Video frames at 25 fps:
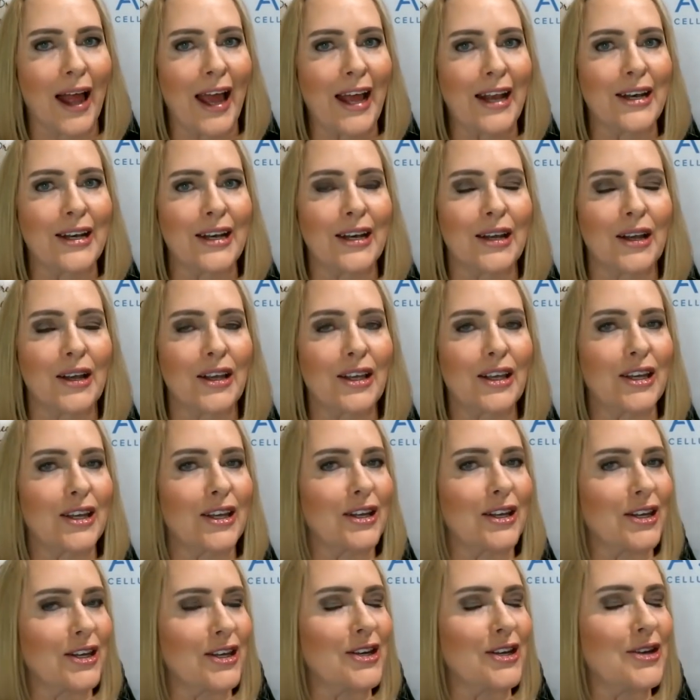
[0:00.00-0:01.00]
And
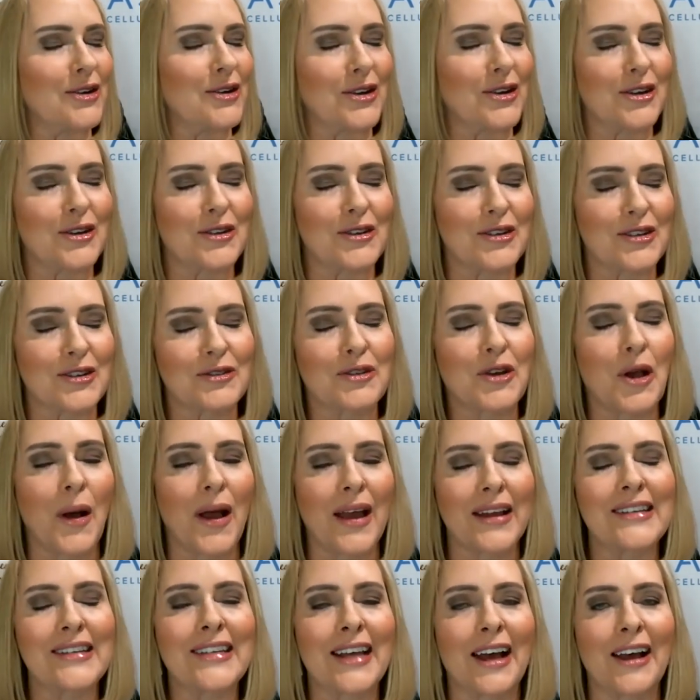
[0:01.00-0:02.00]
you go
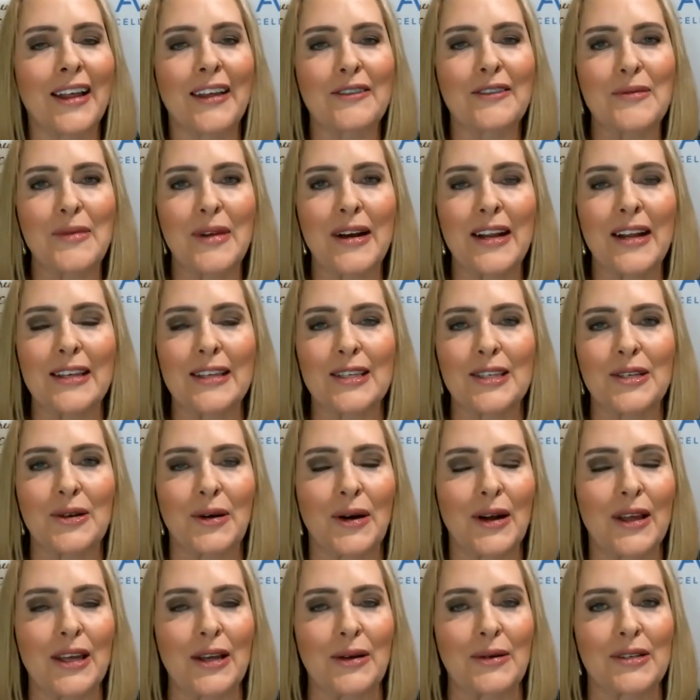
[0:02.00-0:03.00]
ahead and tell everybody the
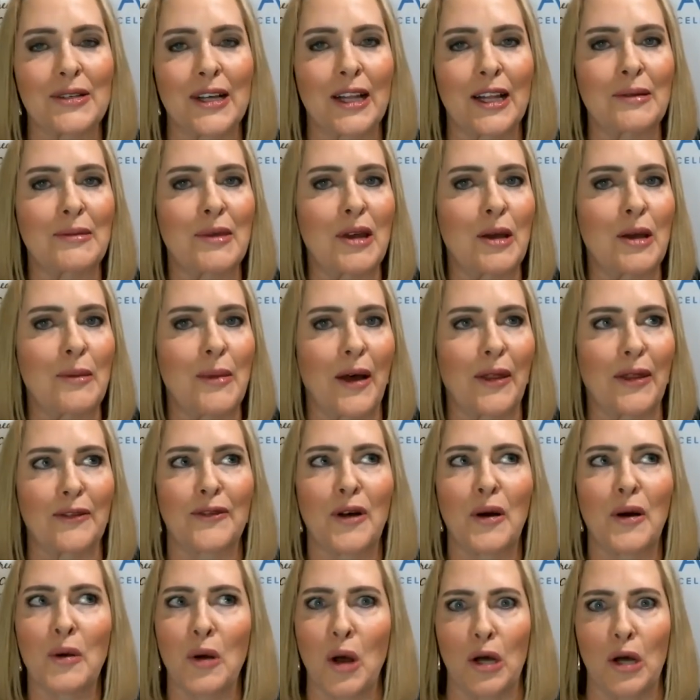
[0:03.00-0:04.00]
story that you were telling me about the
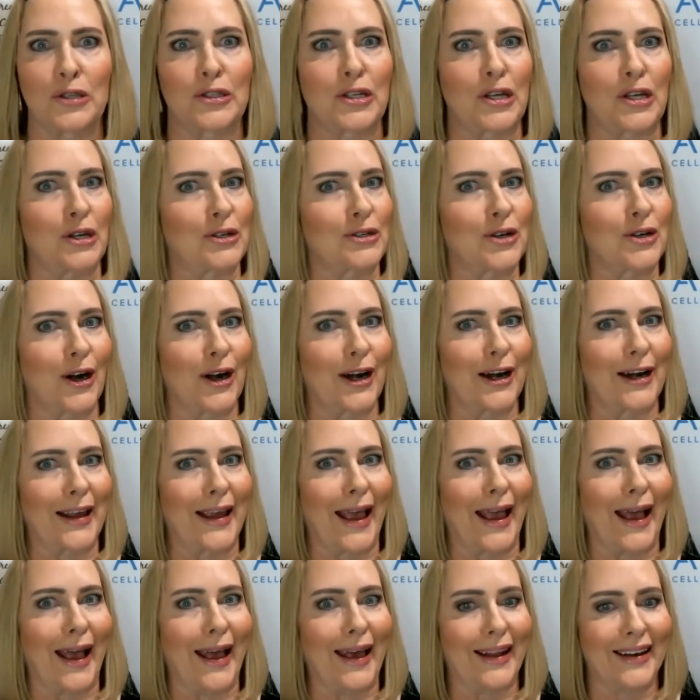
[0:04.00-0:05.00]
phone calls that you're starting to
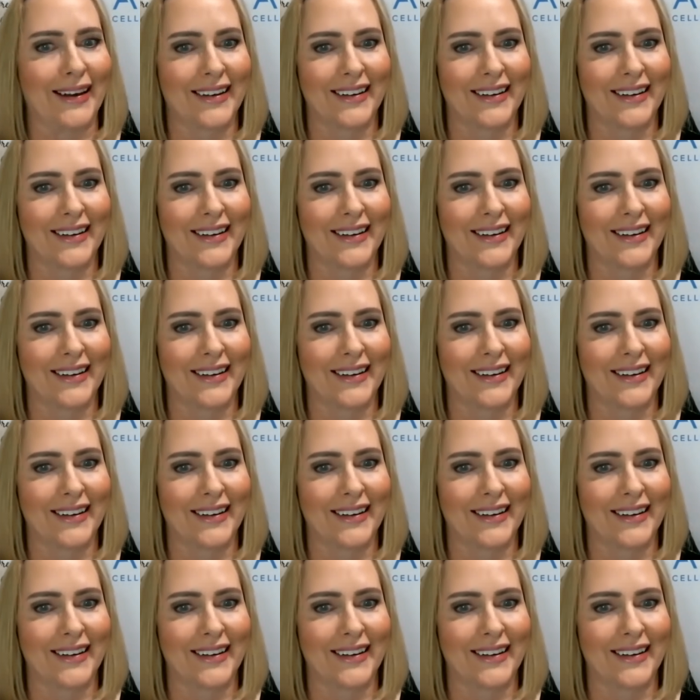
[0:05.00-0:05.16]
get.